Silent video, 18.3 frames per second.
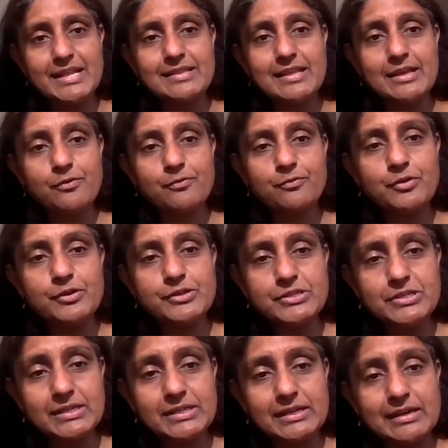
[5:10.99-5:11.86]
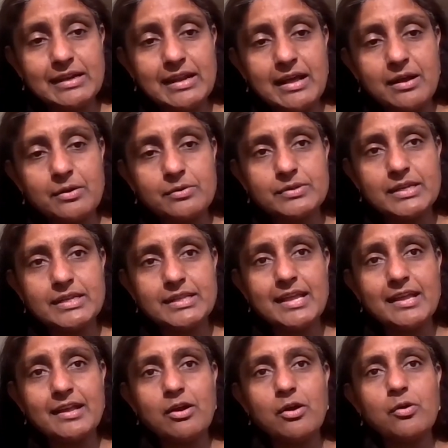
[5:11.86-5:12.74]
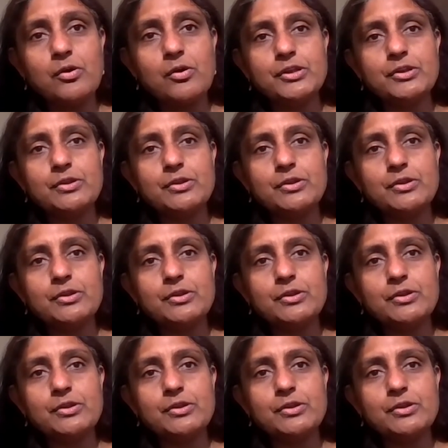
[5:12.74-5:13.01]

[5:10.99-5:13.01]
think of going to the cloud, they think, oh,